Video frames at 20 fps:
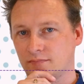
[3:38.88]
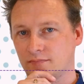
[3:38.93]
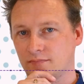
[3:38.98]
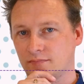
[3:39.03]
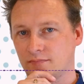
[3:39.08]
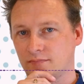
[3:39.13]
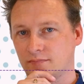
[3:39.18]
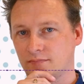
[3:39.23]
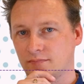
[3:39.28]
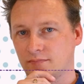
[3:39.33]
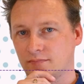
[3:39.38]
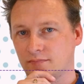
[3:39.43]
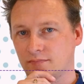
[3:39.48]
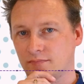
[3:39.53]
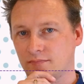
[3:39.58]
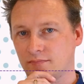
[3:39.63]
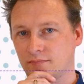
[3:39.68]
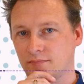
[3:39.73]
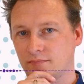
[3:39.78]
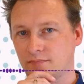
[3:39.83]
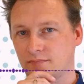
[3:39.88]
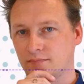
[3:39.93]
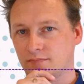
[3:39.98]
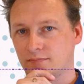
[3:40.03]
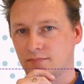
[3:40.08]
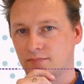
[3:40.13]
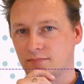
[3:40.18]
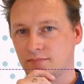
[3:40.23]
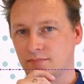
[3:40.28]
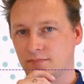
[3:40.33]
And there was something
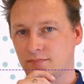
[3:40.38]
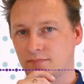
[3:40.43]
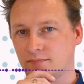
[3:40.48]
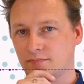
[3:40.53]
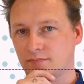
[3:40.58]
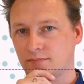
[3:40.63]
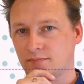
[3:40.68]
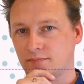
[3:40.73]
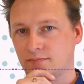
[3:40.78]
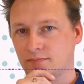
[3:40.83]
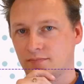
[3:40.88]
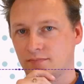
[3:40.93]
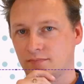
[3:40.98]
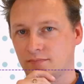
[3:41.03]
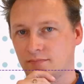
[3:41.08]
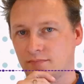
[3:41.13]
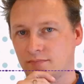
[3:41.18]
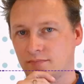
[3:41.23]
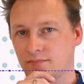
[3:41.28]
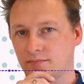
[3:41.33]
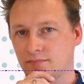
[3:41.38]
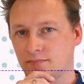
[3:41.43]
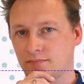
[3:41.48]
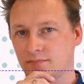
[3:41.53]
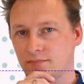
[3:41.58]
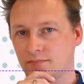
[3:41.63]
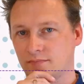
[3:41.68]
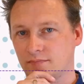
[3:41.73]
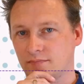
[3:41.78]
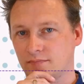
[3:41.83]
magical about this
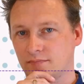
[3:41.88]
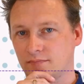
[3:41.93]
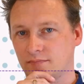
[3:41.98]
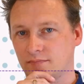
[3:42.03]
tree.